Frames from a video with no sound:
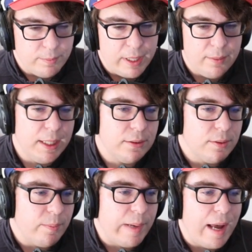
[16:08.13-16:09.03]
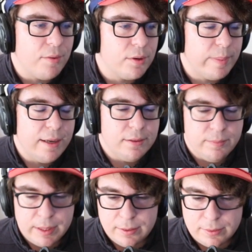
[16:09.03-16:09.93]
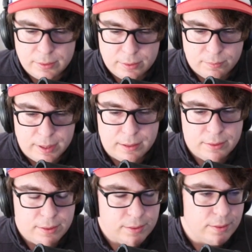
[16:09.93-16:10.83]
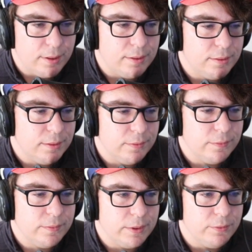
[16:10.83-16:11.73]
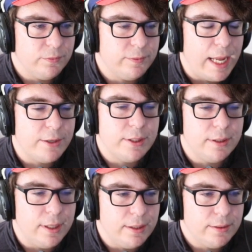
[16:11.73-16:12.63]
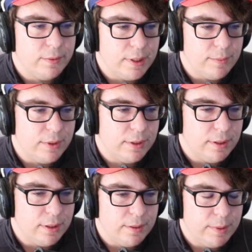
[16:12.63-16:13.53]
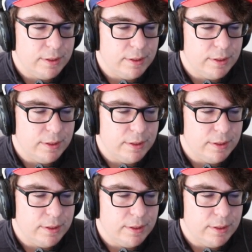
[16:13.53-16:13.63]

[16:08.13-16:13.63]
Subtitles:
Man the power battle, because the weaknesses are all flashing lights every time you hit the enemy.